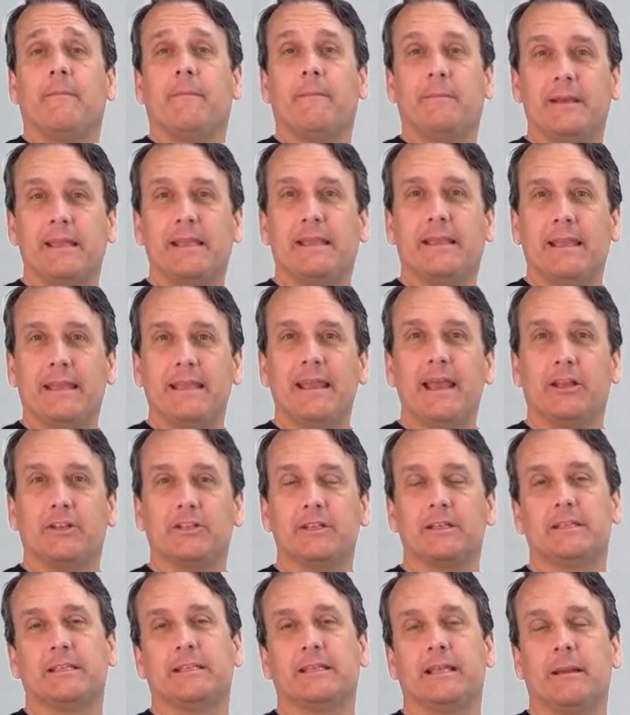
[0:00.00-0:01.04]
These
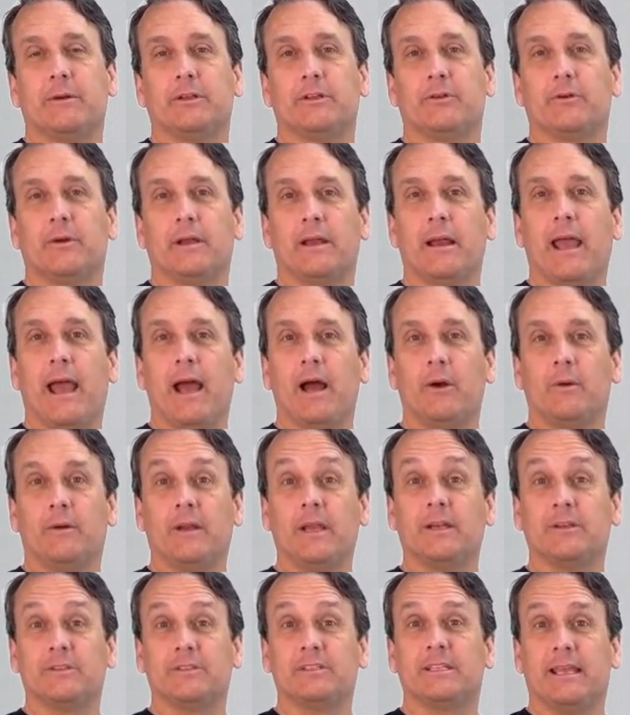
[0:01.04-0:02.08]
connections demonstrate how
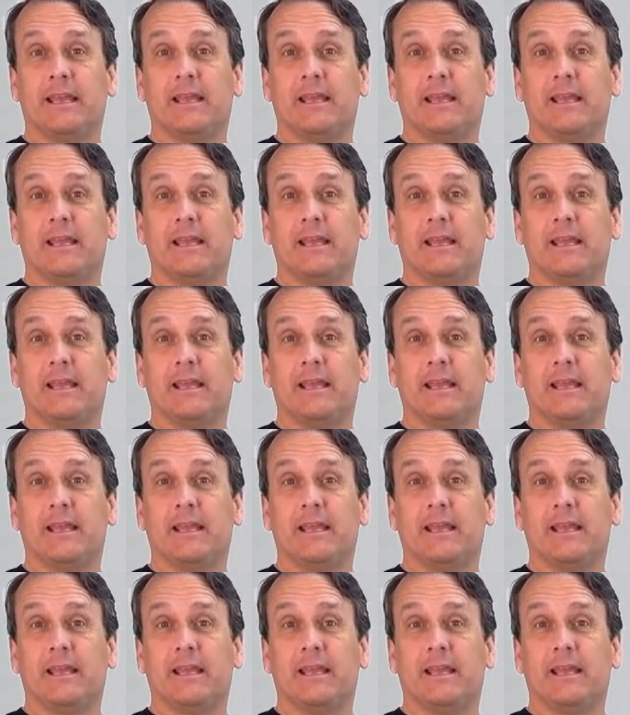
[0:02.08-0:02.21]
LCA